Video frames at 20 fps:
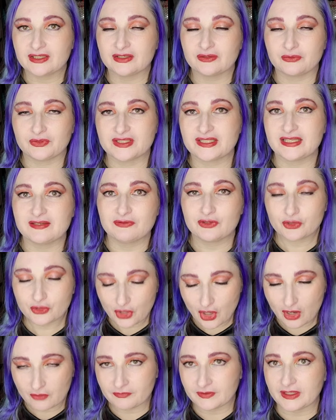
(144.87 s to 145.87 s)
to receive your
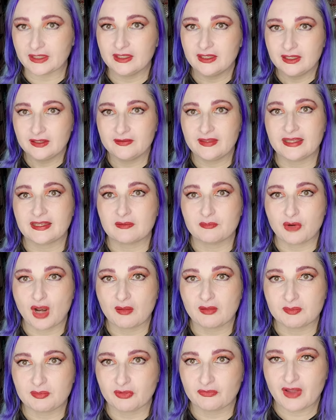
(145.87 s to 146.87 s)
coffee, they can
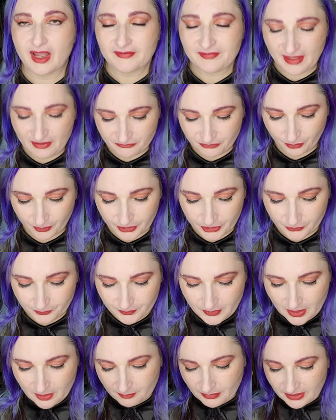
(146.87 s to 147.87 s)
probably provide that for you.
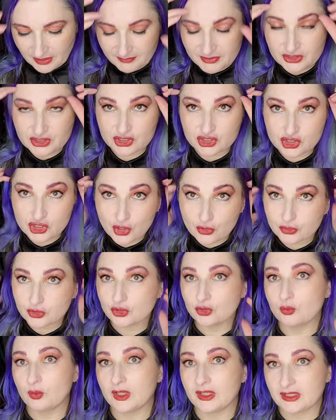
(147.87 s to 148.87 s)
But let me just show
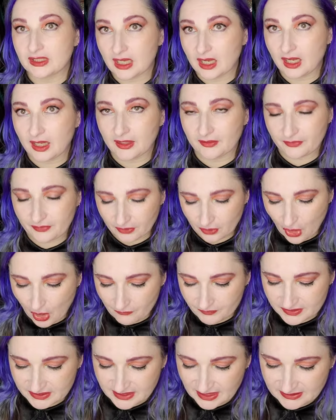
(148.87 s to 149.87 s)
you what the
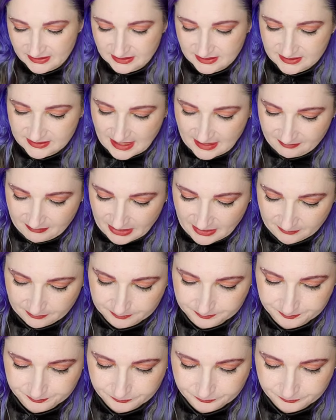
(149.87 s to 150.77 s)
coffees they did send me.